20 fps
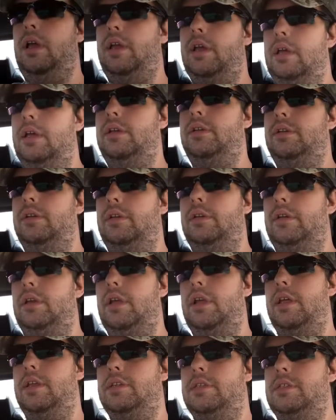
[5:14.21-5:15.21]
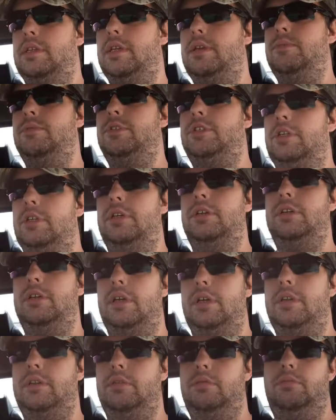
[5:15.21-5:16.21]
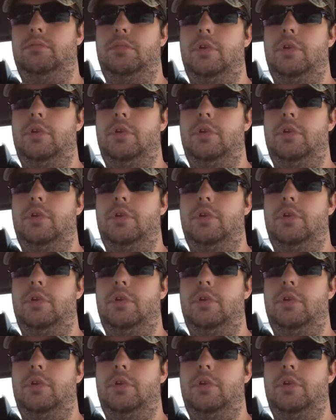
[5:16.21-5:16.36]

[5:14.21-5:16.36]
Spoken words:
and it seems to,